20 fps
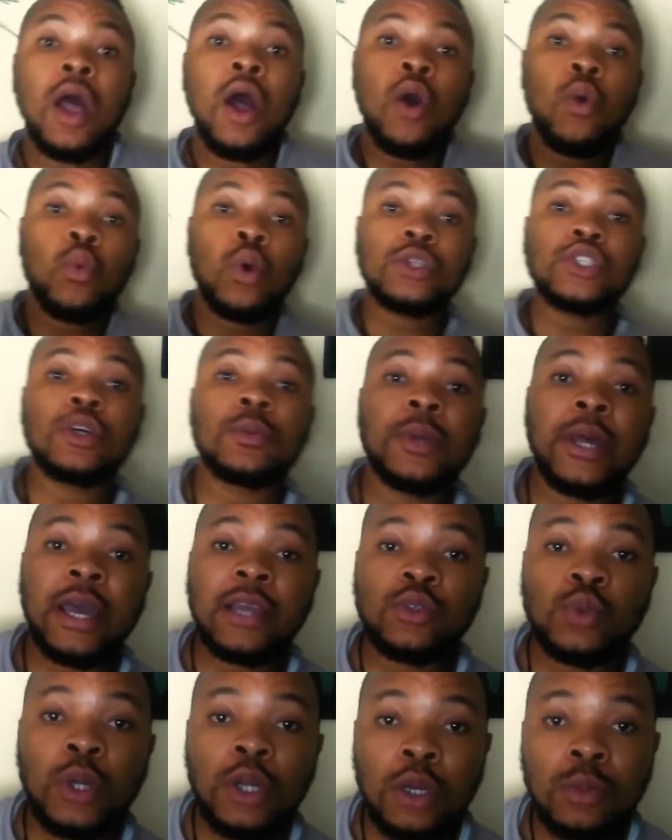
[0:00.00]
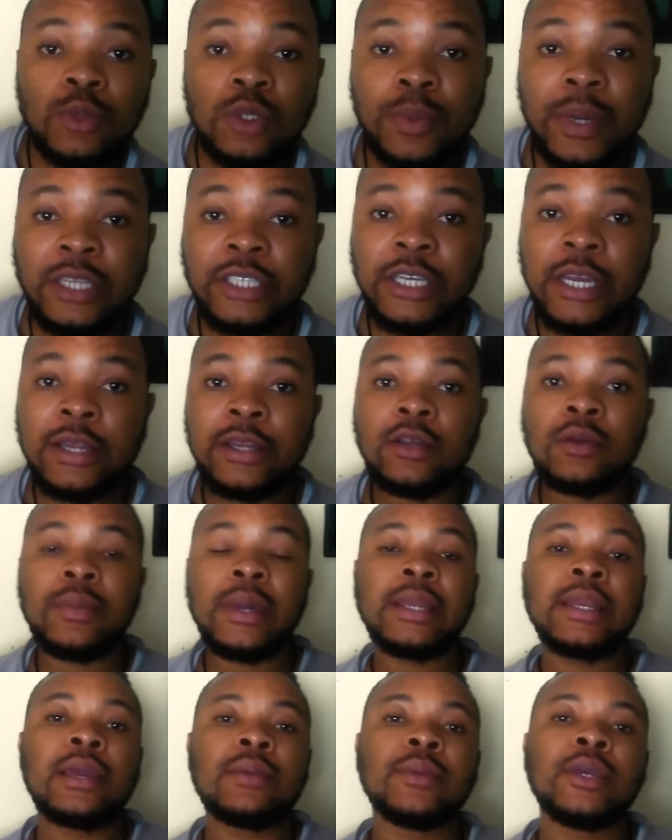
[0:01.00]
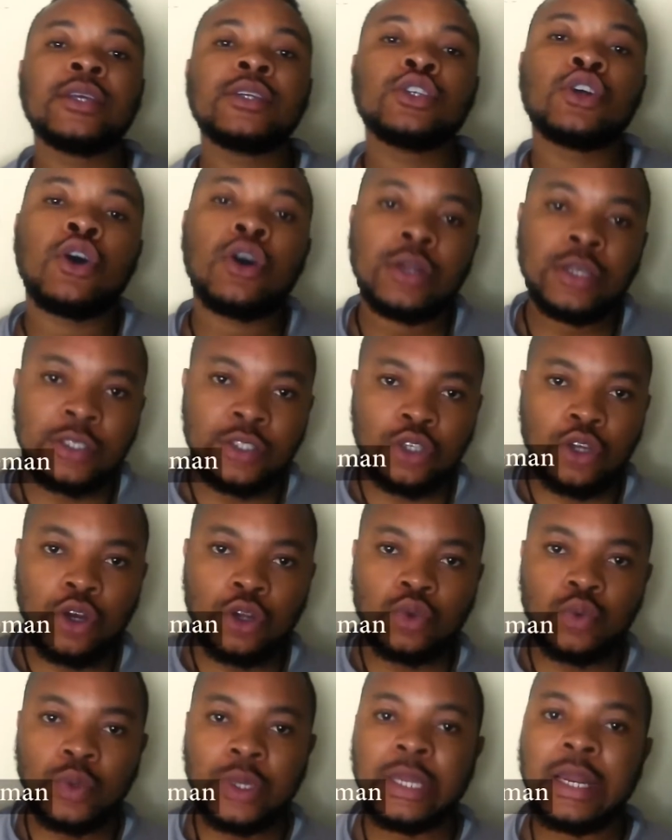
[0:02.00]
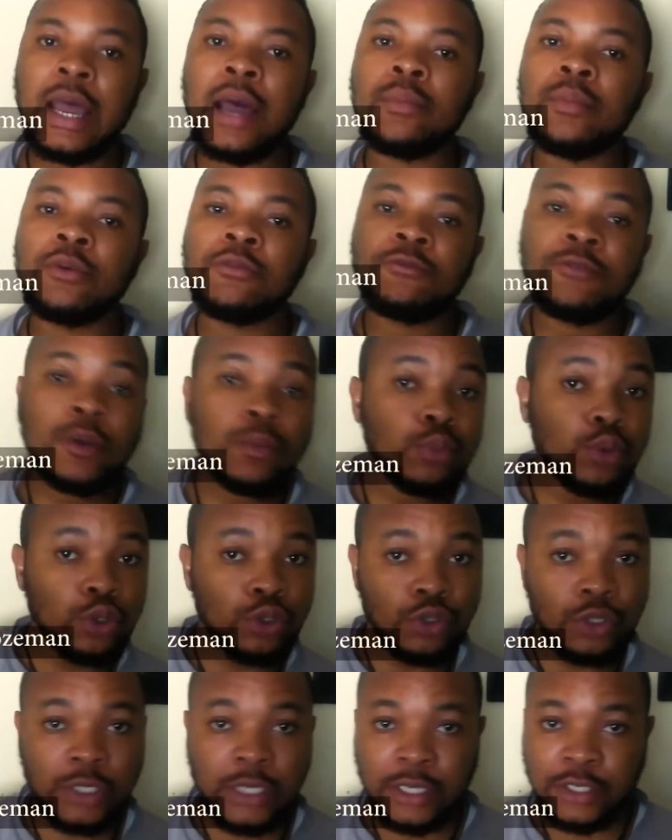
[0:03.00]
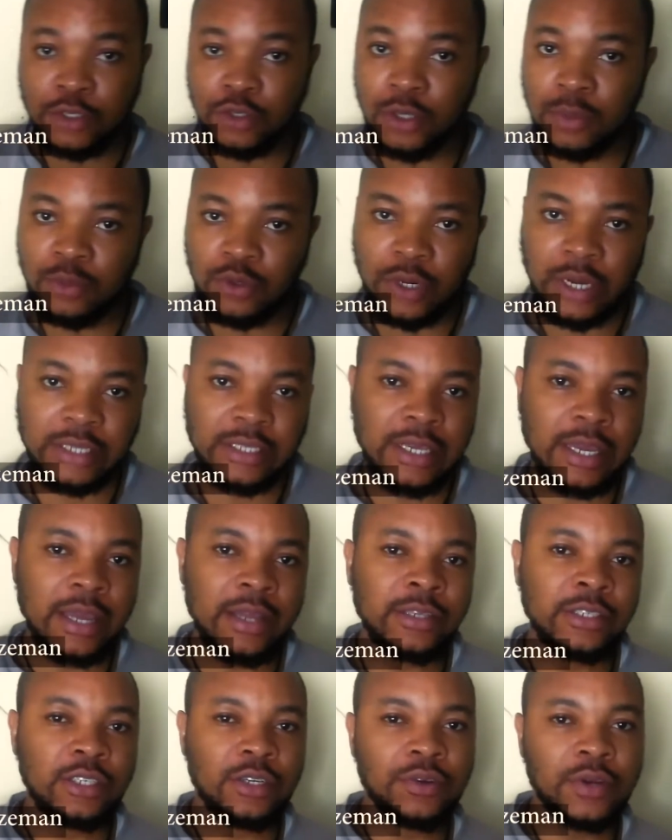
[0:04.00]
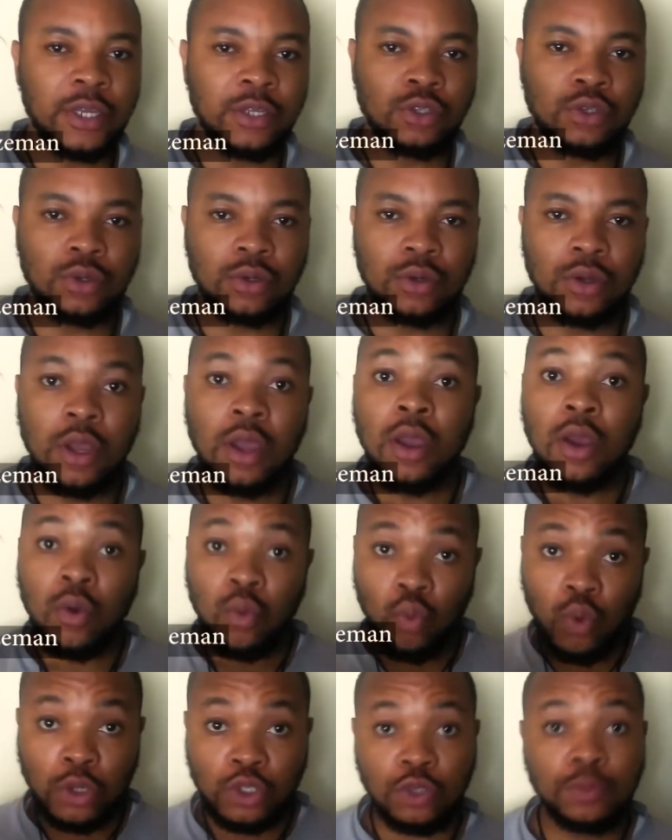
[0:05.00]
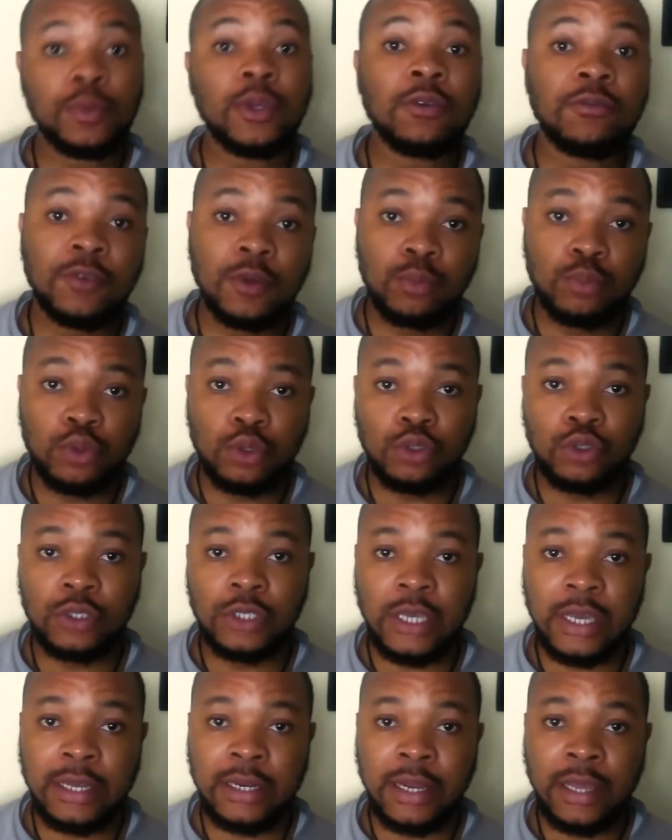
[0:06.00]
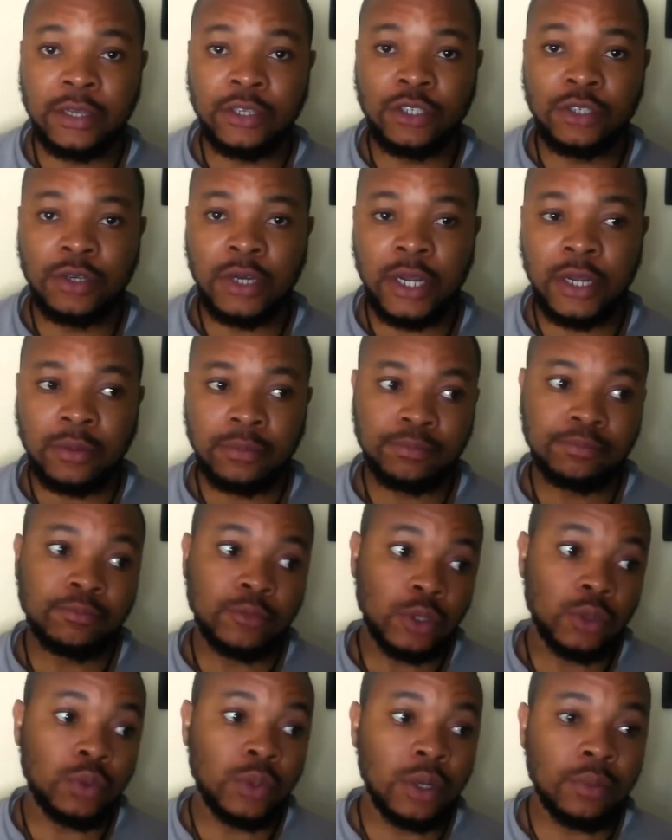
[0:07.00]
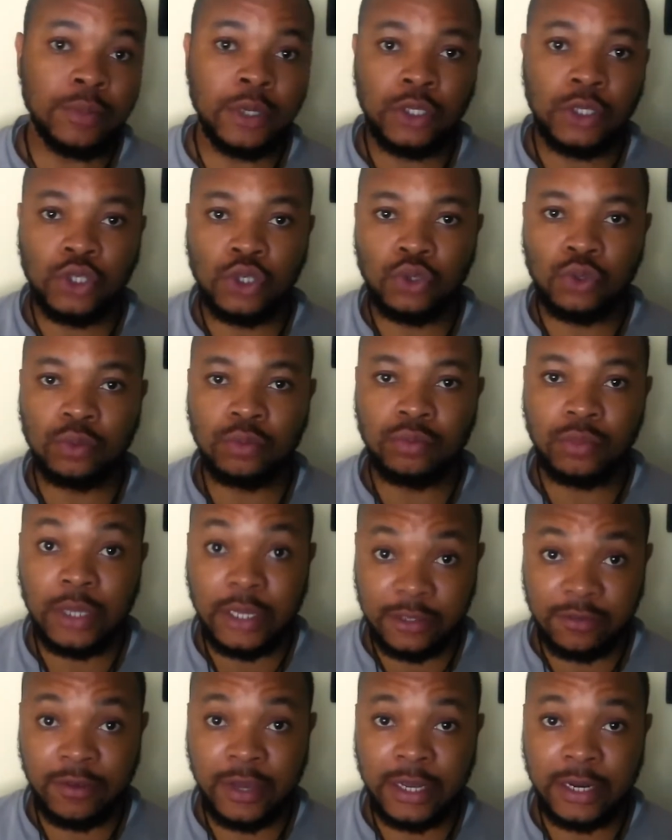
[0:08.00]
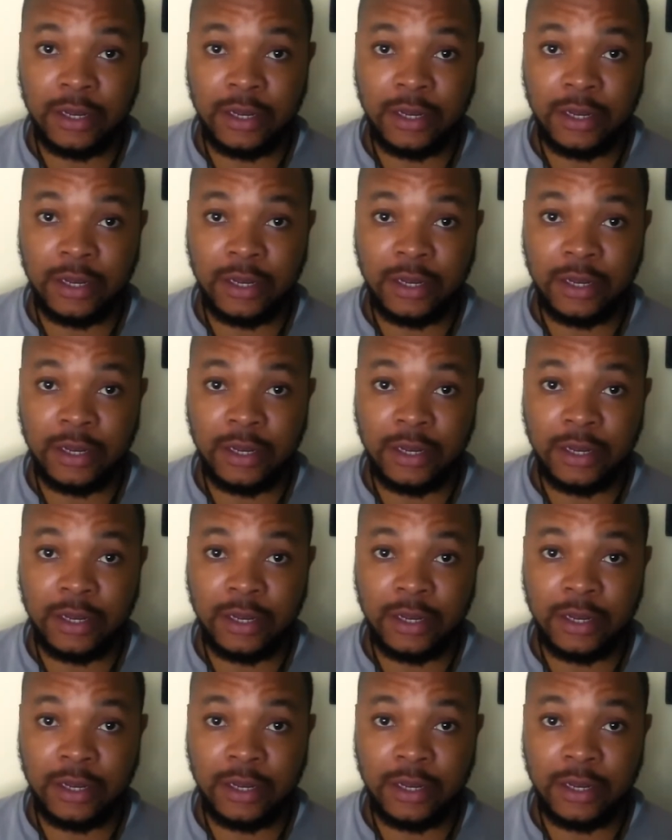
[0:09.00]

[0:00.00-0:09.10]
What's up, guys? Welcome to my channel. My name is Collins Godwin. I'm a film producer, scriptwriter, and director. Want to be a film producer in Nigeria? Well, me too. Let's find out